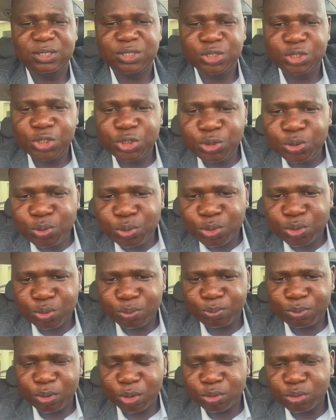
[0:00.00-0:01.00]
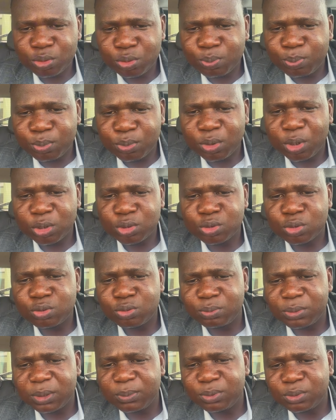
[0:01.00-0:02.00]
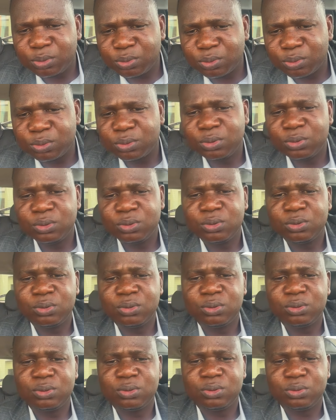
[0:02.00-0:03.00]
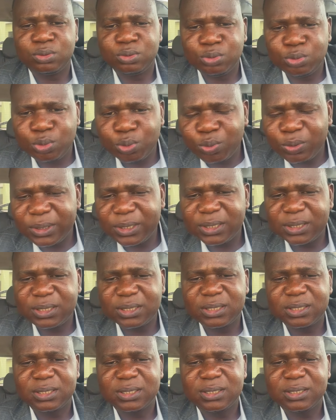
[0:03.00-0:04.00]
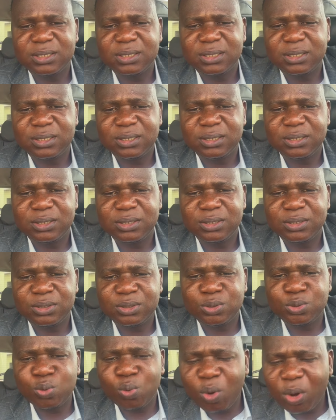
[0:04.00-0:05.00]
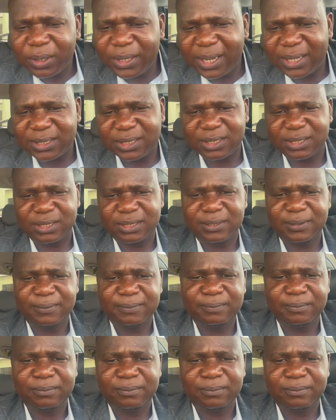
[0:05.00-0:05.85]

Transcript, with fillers: you should be also also should be able to do it to others.